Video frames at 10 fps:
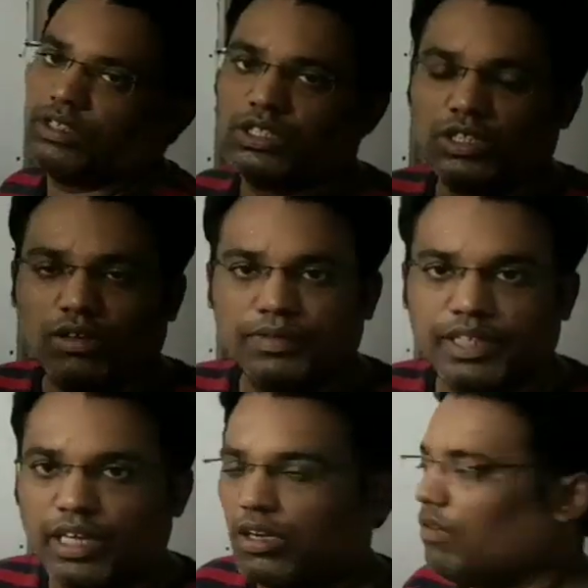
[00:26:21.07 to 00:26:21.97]
of sine
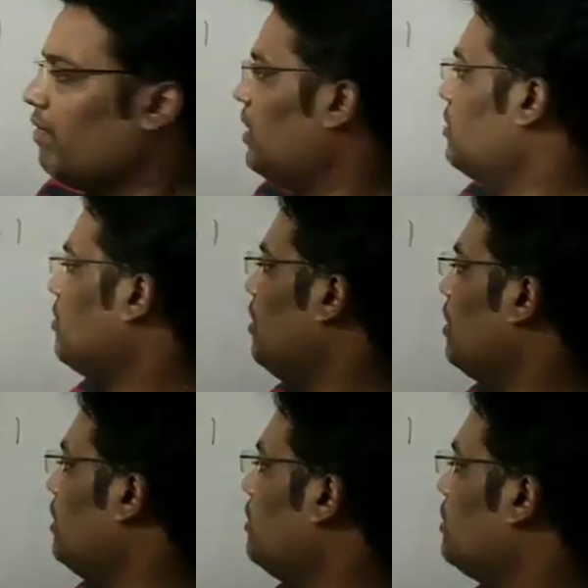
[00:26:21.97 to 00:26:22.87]
of y square
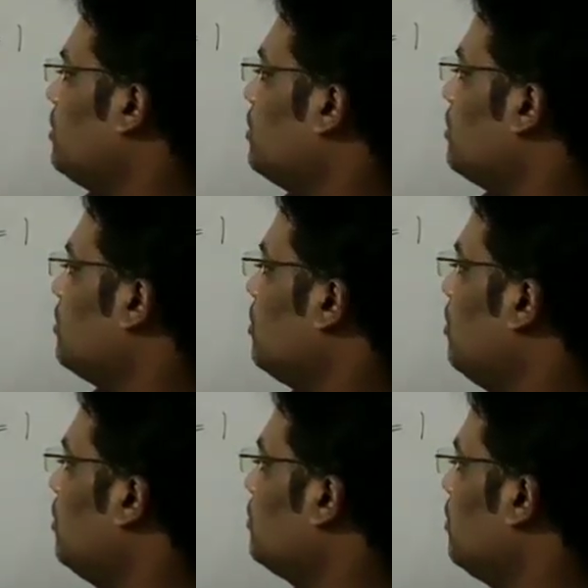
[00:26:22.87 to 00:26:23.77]
is
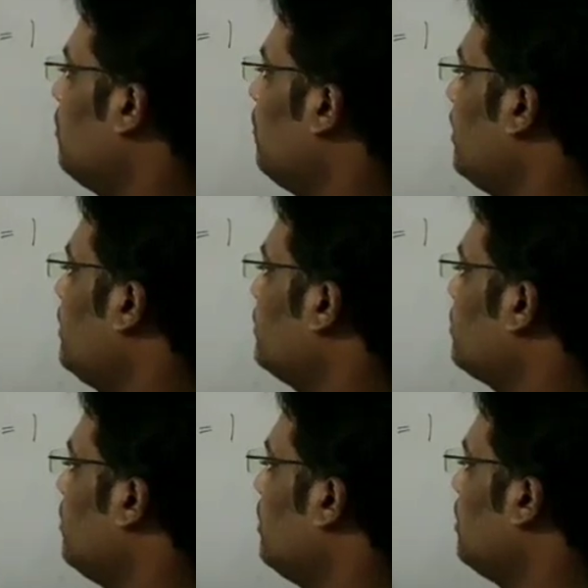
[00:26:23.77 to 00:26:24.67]
cos of y
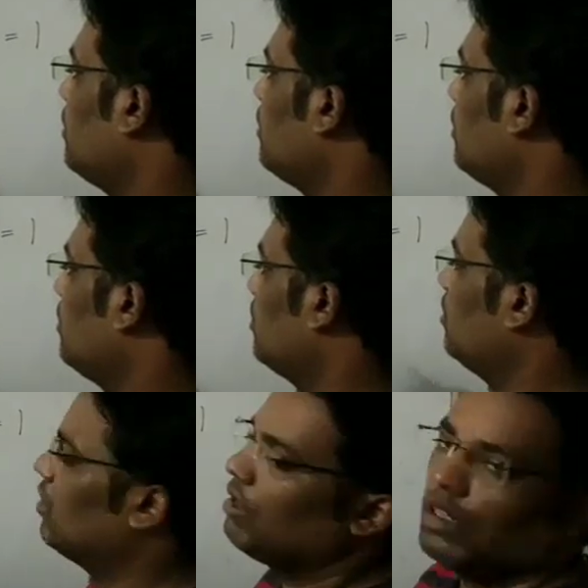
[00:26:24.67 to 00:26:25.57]
square,
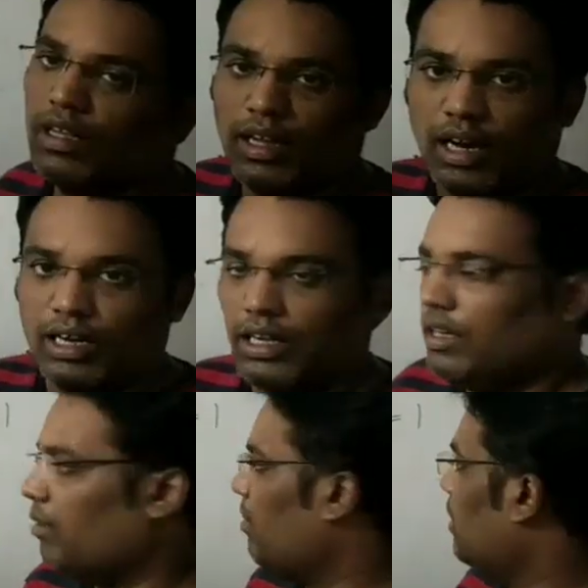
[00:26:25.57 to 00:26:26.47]
and inner
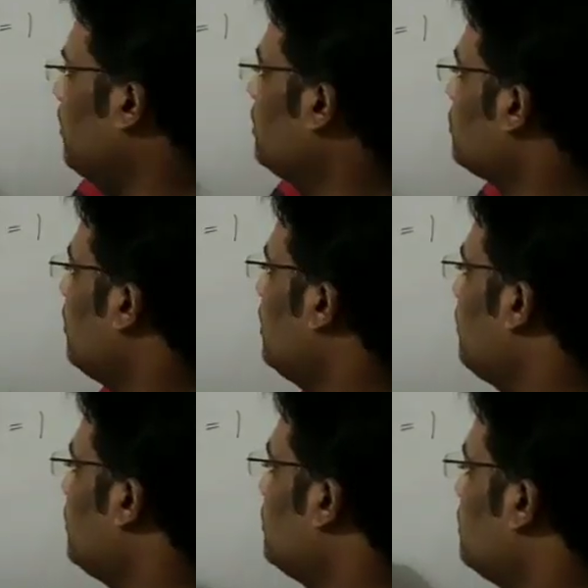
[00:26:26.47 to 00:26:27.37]
part y square.
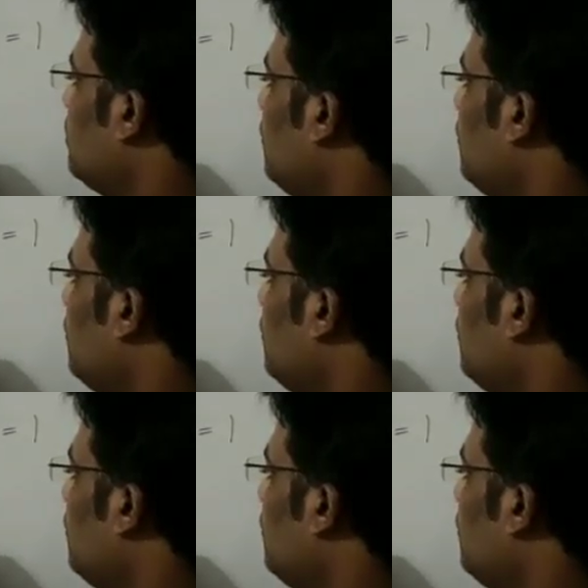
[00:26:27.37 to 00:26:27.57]
Differentiation of y